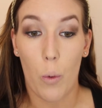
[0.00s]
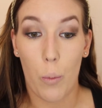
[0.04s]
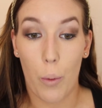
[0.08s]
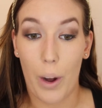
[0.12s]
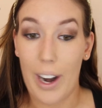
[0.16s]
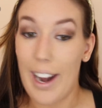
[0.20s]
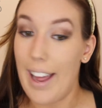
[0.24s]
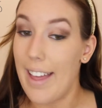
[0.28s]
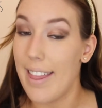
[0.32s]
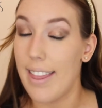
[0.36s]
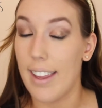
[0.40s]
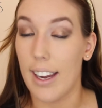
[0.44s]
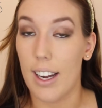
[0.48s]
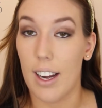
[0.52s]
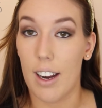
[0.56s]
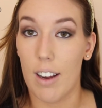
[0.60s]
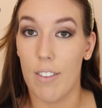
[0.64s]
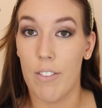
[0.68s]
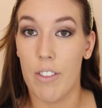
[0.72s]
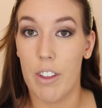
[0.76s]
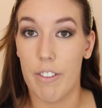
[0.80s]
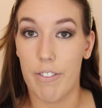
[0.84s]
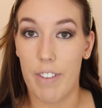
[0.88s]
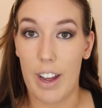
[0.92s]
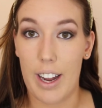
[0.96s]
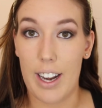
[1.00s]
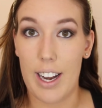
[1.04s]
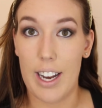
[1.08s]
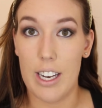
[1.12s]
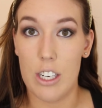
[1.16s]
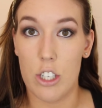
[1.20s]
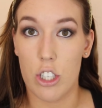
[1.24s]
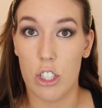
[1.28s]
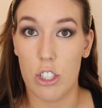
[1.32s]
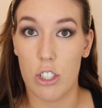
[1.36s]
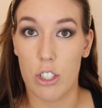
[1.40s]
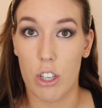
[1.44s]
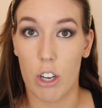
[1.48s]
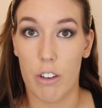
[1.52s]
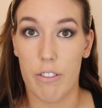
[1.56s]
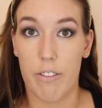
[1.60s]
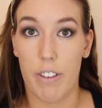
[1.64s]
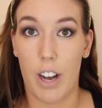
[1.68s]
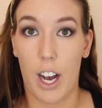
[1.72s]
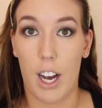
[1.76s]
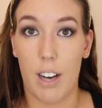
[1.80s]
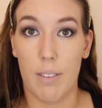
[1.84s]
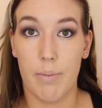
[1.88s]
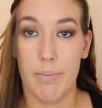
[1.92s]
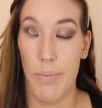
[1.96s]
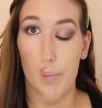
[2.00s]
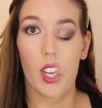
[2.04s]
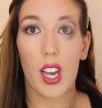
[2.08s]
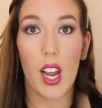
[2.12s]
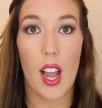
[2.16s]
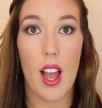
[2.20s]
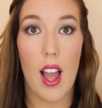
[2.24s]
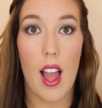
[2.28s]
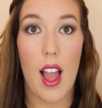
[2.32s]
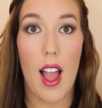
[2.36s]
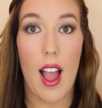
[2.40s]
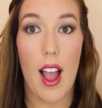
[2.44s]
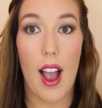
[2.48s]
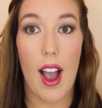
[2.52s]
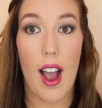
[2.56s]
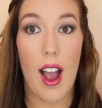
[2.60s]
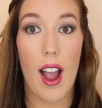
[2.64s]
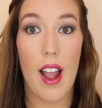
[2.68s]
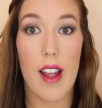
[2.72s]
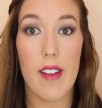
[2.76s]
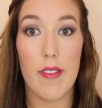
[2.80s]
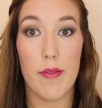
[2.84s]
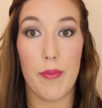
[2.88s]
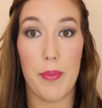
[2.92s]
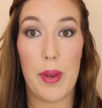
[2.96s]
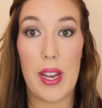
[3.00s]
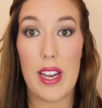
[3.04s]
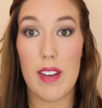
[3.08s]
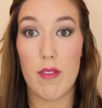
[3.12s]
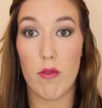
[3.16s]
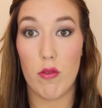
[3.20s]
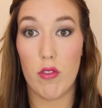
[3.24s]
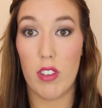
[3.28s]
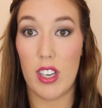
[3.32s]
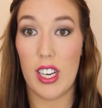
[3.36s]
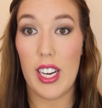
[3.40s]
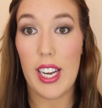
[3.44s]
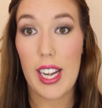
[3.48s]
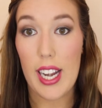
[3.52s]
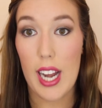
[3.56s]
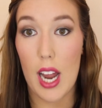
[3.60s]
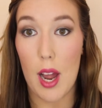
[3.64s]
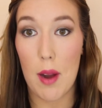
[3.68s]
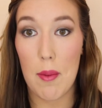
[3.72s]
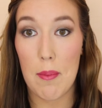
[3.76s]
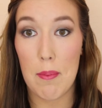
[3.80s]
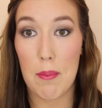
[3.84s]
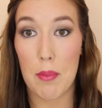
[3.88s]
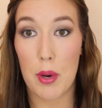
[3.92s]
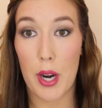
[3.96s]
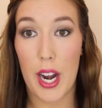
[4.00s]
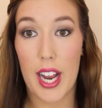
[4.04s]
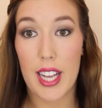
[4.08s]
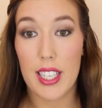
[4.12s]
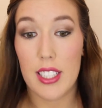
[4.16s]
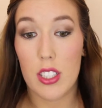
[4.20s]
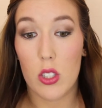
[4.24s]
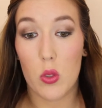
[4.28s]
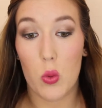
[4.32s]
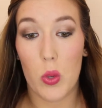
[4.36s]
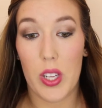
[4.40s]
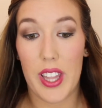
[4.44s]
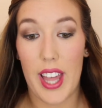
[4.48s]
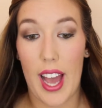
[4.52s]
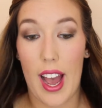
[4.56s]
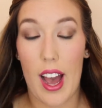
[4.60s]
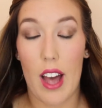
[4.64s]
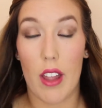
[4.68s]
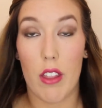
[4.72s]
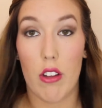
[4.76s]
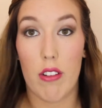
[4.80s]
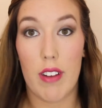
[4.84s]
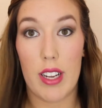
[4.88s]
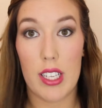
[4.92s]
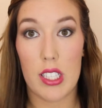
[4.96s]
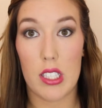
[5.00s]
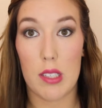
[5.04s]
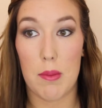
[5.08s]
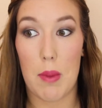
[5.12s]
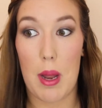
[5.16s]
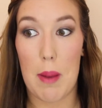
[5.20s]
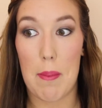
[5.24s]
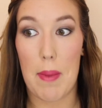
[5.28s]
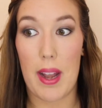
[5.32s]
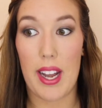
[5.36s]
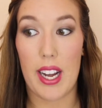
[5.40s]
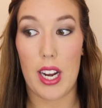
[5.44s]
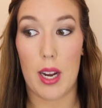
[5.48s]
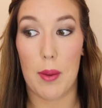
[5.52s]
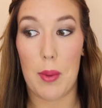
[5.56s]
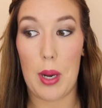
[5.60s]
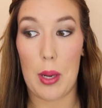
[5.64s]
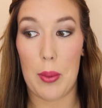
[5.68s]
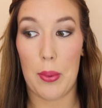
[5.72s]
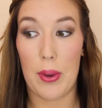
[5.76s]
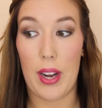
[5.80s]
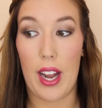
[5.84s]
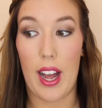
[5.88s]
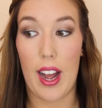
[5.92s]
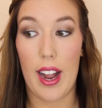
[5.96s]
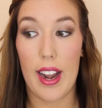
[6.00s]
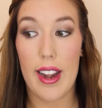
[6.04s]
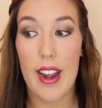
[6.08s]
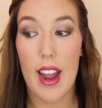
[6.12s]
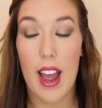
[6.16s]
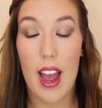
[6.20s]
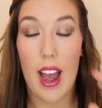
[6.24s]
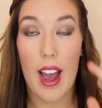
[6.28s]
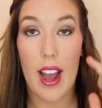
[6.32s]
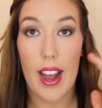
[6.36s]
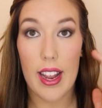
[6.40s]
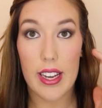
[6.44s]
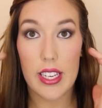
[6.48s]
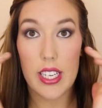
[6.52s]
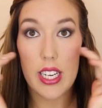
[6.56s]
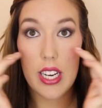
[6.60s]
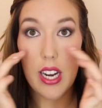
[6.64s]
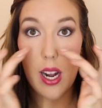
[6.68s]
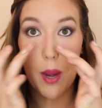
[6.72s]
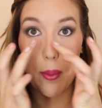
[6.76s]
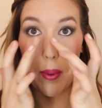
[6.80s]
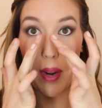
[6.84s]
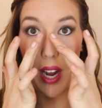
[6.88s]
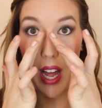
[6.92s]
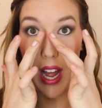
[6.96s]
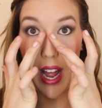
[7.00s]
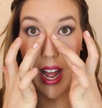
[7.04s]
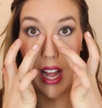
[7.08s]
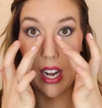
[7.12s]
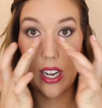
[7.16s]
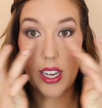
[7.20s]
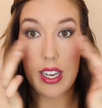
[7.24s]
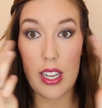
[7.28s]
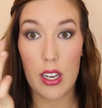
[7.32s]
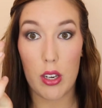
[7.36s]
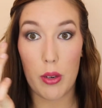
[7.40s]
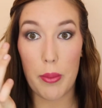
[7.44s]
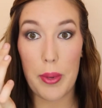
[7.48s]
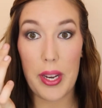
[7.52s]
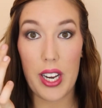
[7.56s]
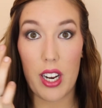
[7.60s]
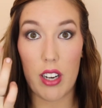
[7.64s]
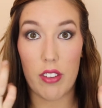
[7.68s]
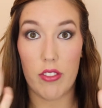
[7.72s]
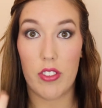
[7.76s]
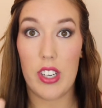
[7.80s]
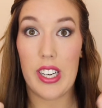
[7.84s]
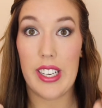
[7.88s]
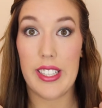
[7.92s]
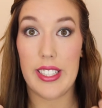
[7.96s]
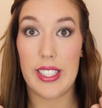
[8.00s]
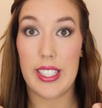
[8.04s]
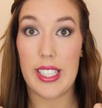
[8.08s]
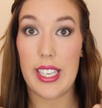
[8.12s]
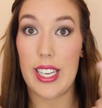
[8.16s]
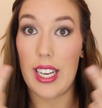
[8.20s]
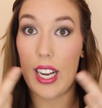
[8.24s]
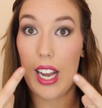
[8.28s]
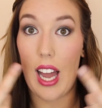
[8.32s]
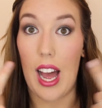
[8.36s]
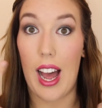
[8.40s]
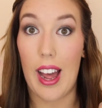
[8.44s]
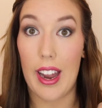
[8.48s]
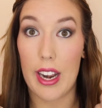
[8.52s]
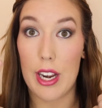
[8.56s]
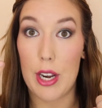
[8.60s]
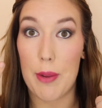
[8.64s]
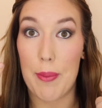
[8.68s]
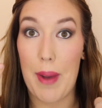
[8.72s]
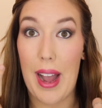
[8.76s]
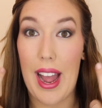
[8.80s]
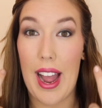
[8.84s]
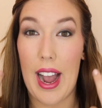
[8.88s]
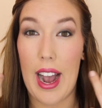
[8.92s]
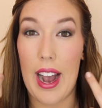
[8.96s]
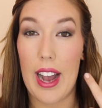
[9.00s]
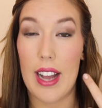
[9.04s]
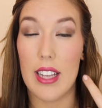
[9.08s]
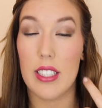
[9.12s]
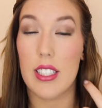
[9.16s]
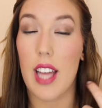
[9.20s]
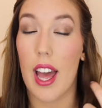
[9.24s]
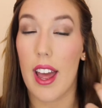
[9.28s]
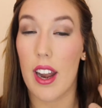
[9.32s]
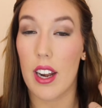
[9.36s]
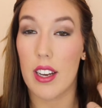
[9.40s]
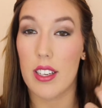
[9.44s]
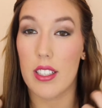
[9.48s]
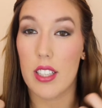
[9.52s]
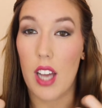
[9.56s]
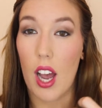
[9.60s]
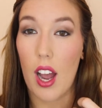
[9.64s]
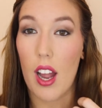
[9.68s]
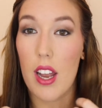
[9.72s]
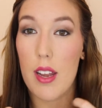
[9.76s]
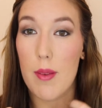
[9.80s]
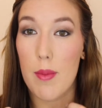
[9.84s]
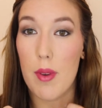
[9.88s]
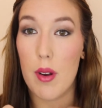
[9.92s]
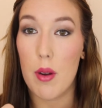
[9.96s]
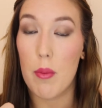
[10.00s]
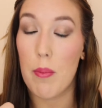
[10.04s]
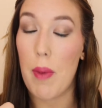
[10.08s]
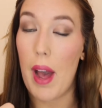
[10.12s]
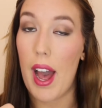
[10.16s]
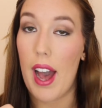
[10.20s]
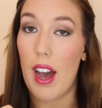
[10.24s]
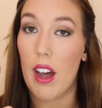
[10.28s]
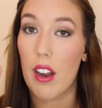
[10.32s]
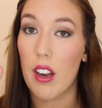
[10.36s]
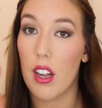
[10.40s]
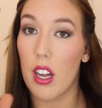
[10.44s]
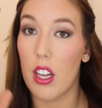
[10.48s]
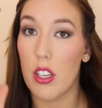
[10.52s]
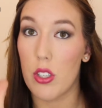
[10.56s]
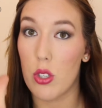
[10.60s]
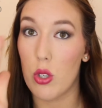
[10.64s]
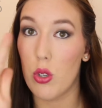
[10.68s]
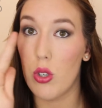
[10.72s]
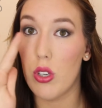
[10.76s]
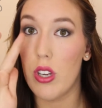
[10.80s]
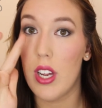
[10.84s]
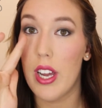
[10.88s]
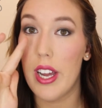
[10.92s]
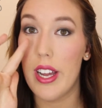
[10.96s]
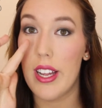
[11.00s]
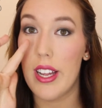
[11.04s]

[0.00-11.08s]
what I think of the foundation so far. I've been really impressed with how the rest of my makeup applied. I did apply a little bit of concealer under my eyes and a tiny bit of powder to